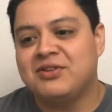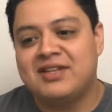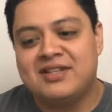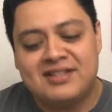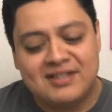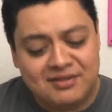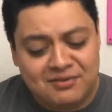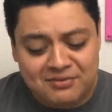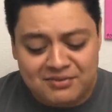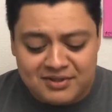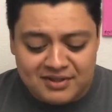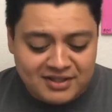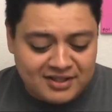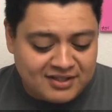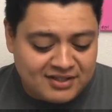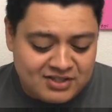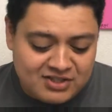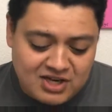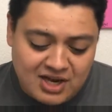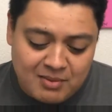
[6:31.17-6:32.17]
They did a really
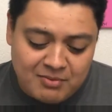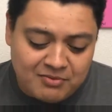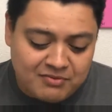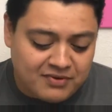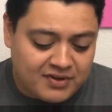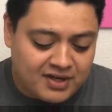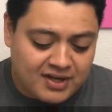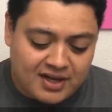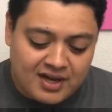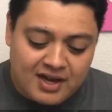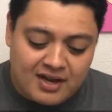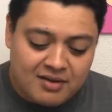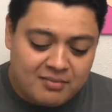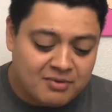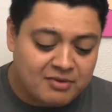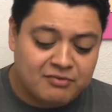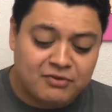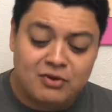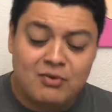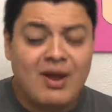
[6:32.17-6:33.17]
good job of it.
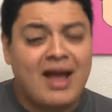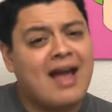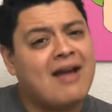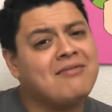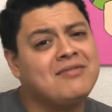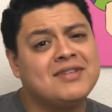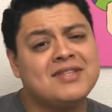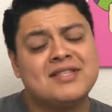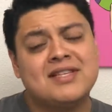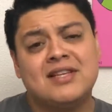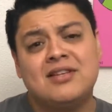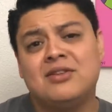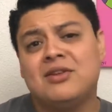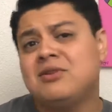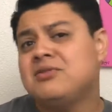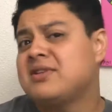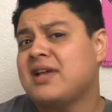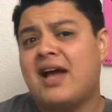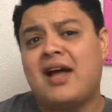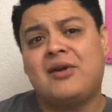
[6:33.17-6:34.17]
If you haven't seen
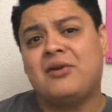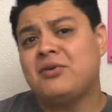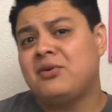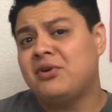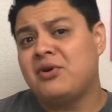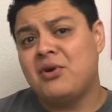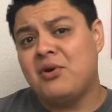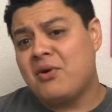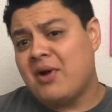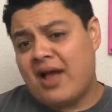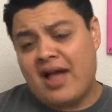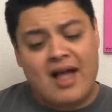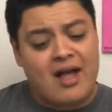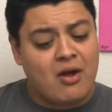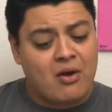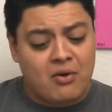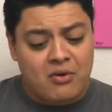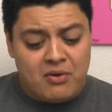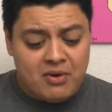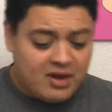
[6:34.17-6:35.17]
those, I don't know
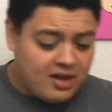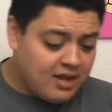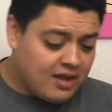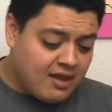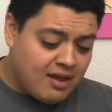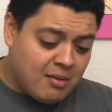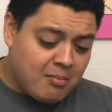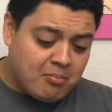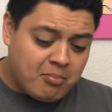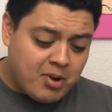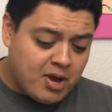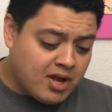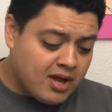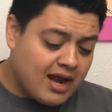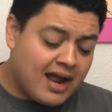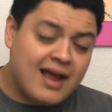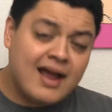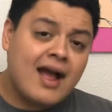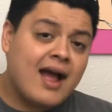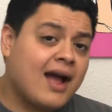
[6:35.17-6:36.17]
how, but
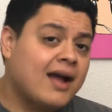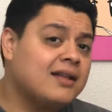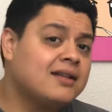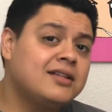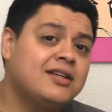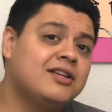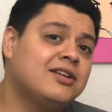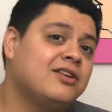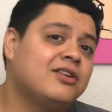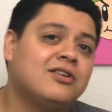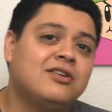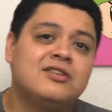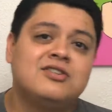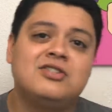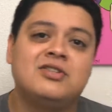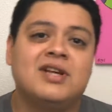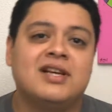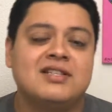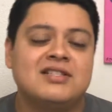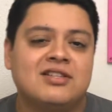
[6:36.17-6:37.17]
I highly encourage
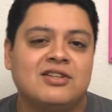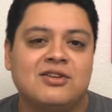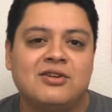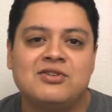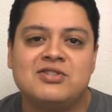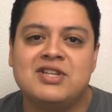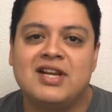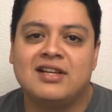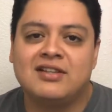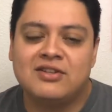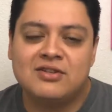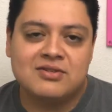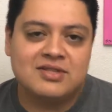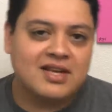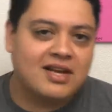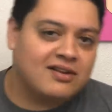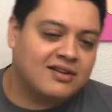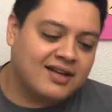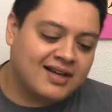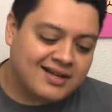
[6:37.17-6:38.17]
you guys to go check those
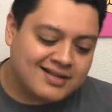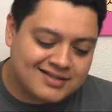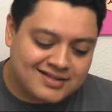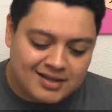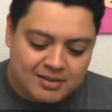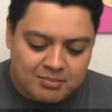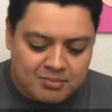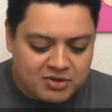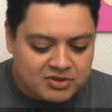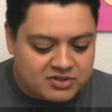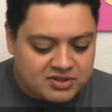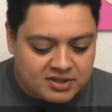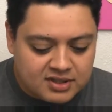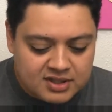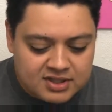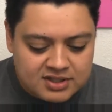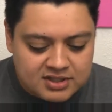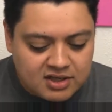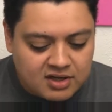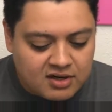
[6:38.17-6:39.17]
out. Like I said, most of
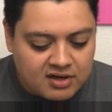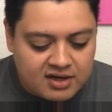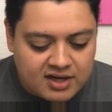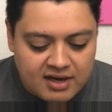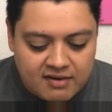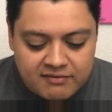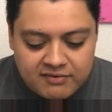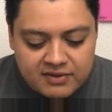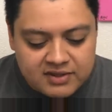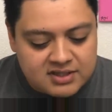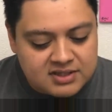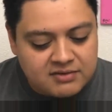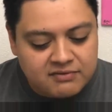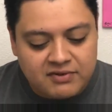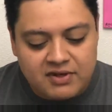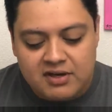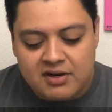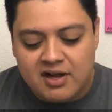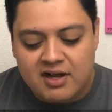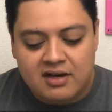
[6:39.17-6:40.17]
these are on Netflix. If
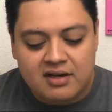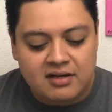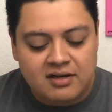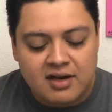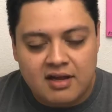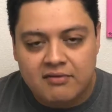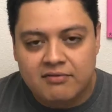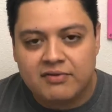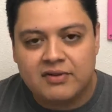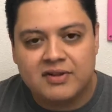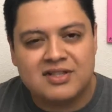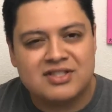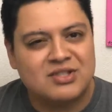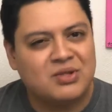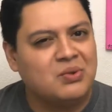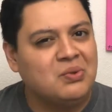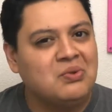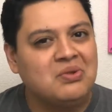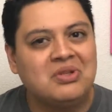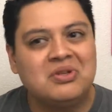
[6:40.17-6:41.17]
they're not on Netflix,
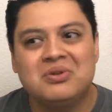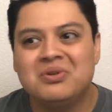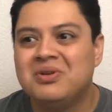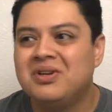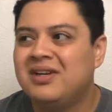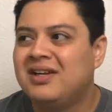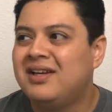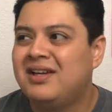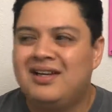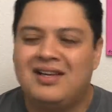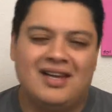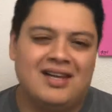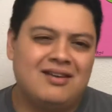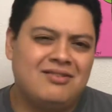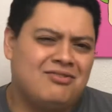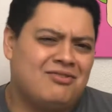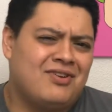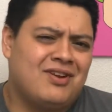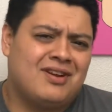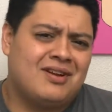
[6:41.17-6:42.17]
Hulu. And
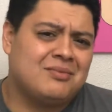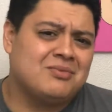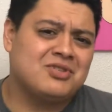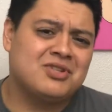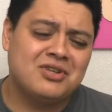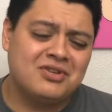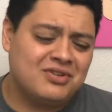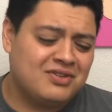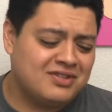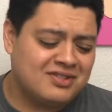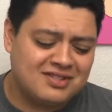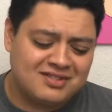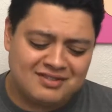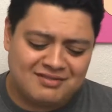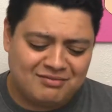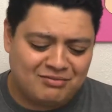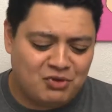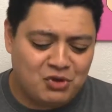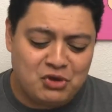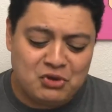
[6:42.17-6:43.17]
if not, I'm sure you can
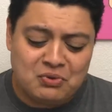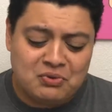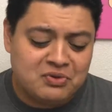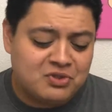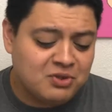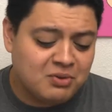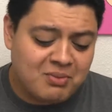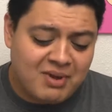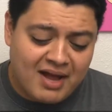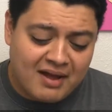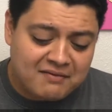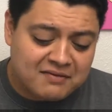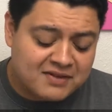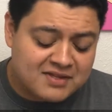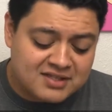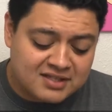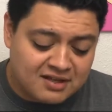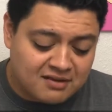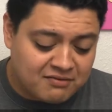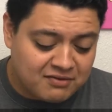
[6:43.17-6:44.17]
just YouTube half
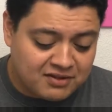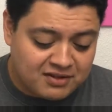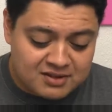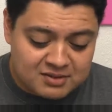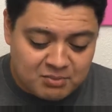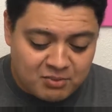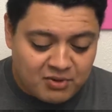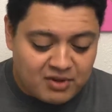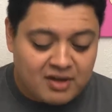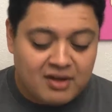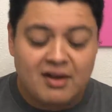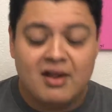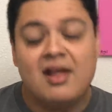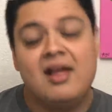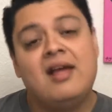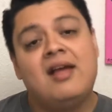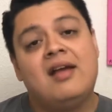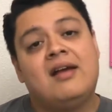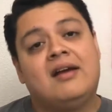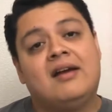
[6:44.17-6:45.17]
this stuff at this point.
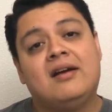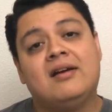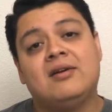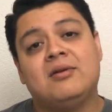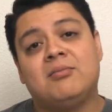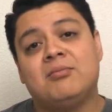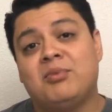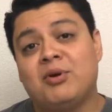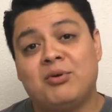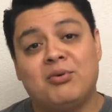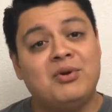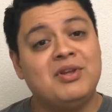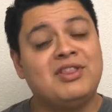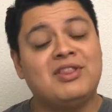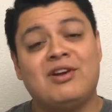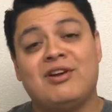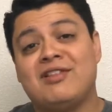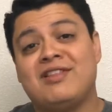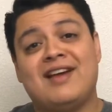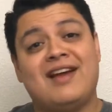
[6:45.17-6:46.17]
But
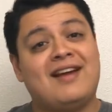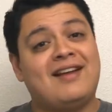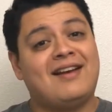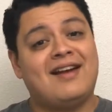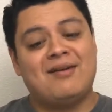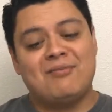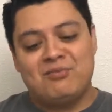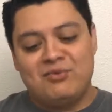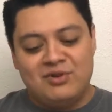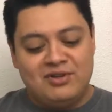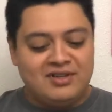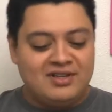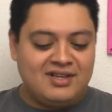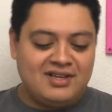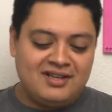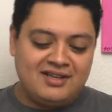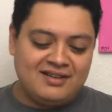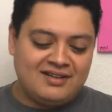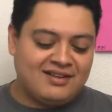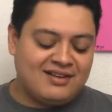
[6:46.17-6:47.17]
with all that, I'm
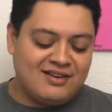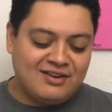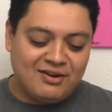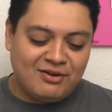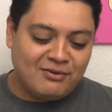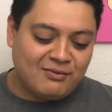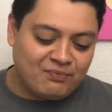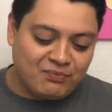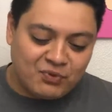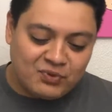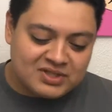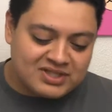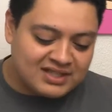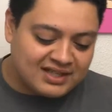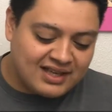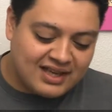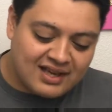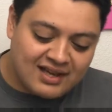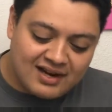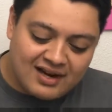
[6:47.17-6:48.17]
really, you know, once
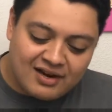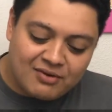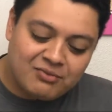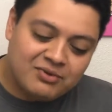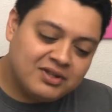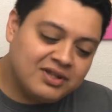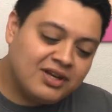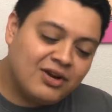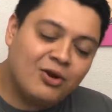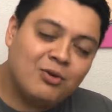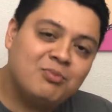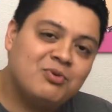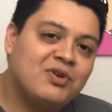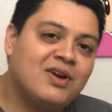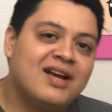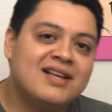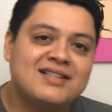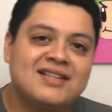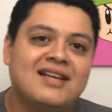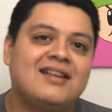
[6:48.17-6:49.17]
again, I really hope you
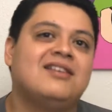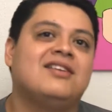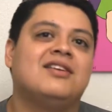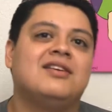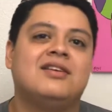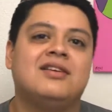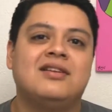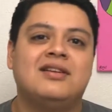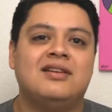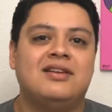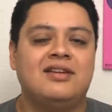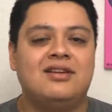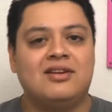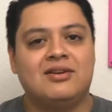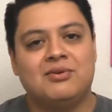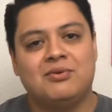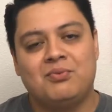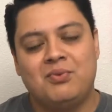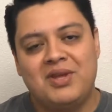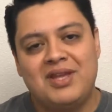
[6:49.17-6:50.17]
guys had a good, you
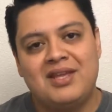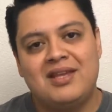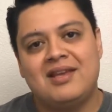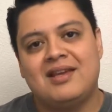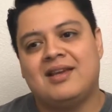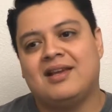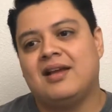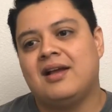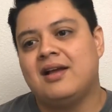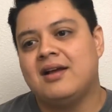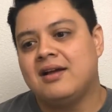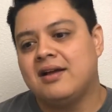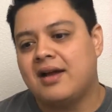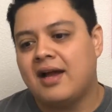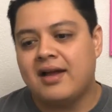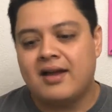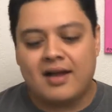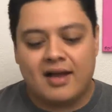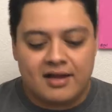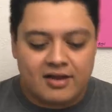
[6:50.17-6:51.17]
know, week.
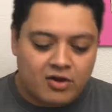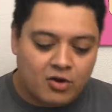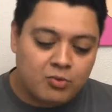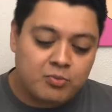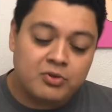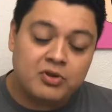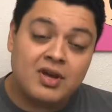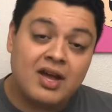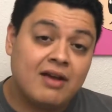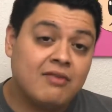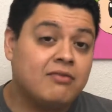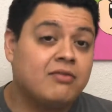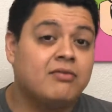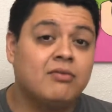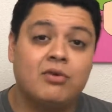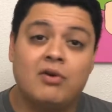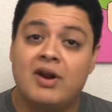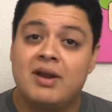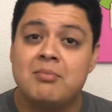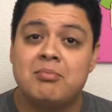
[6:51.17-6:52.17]
I hope you
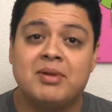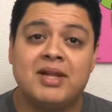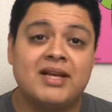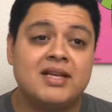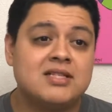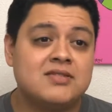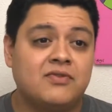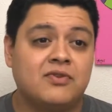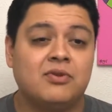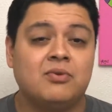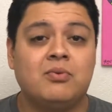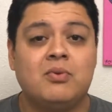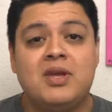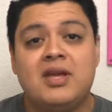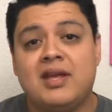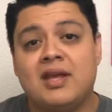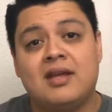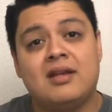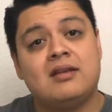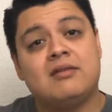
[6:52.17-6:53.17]
have great plans for the
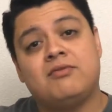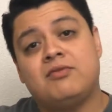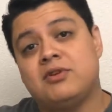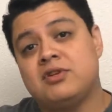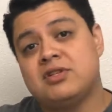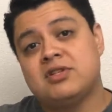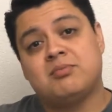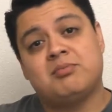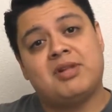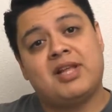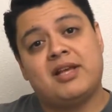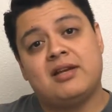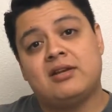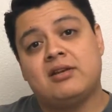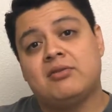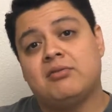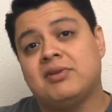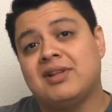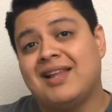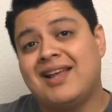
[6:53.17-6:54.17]
weekend. If you're just
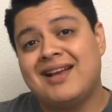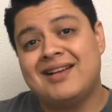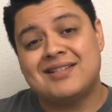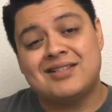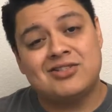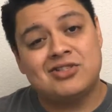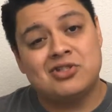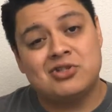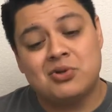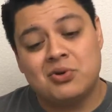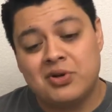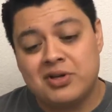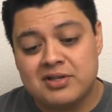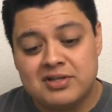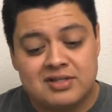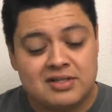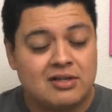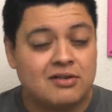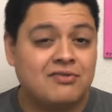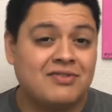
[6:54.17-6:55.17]
planning to relax, enjoy
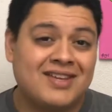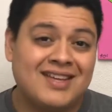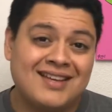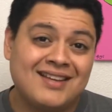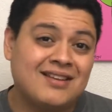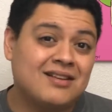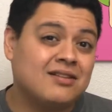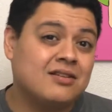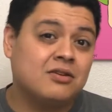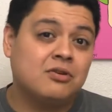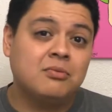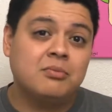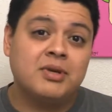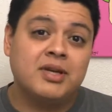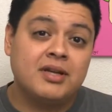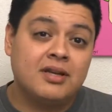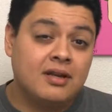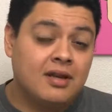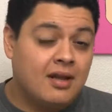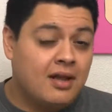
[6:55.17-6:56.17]
yourself, kick it a little
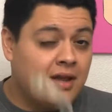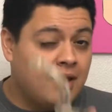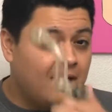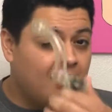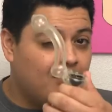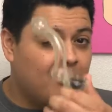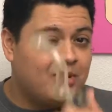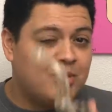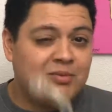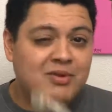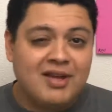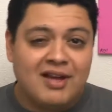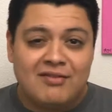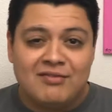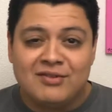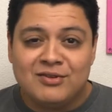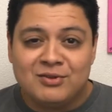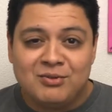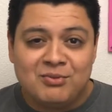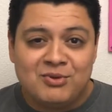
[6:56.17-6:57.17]
bit, maybe
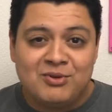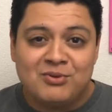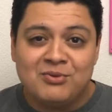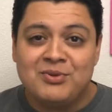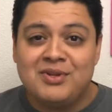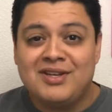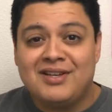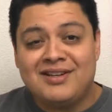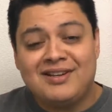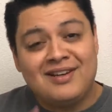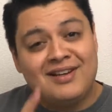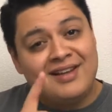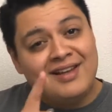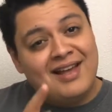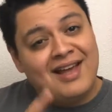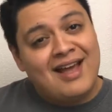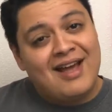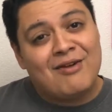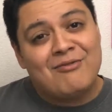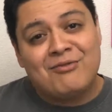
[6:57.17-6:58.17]
have a little bit of weed,
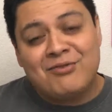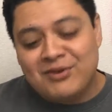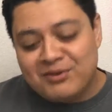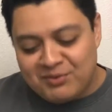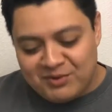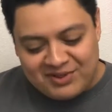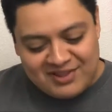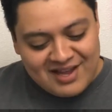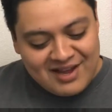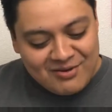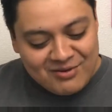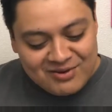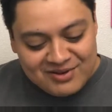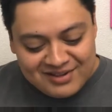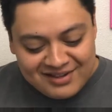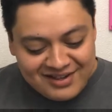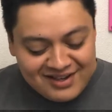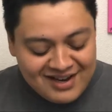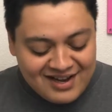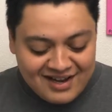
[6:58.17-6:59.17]
have fun with that
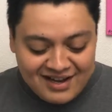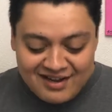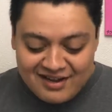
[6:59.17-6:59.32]
one.